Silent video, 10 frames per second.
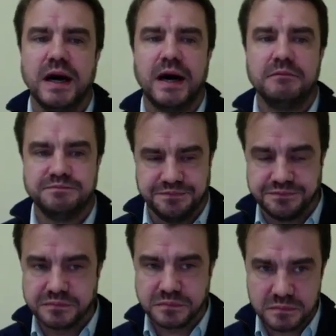
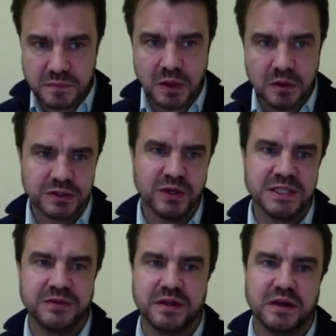Also
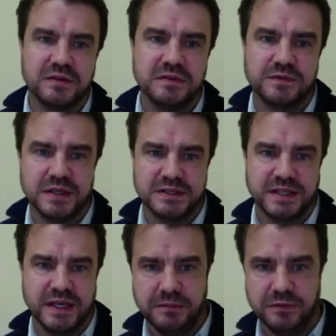asked that are the
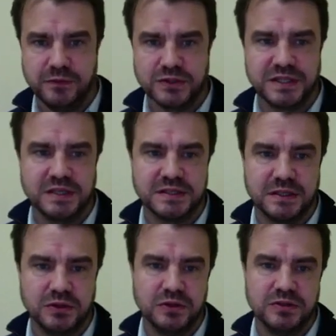same for sons
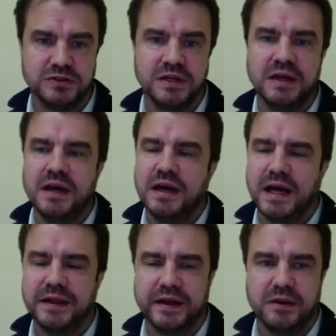and daughters,
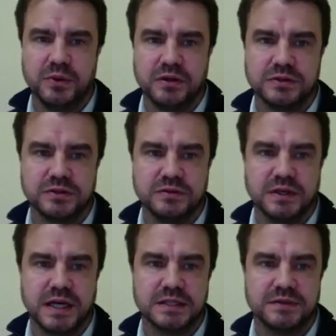and then we
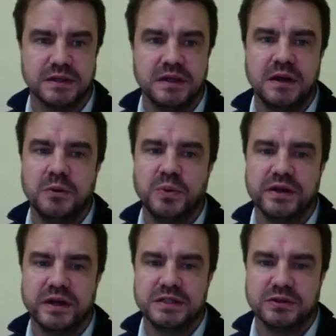also asked
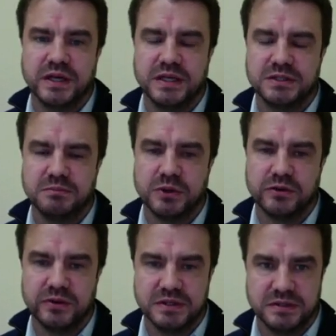whether education
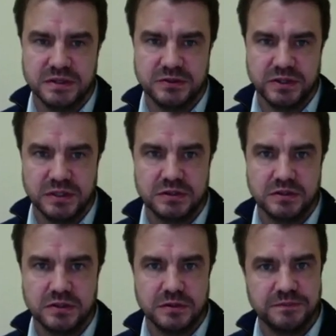moderates these trends or
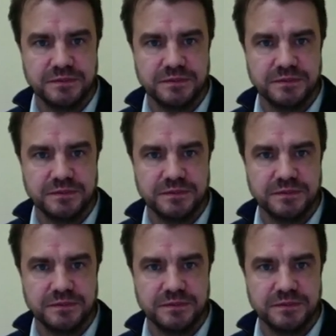not.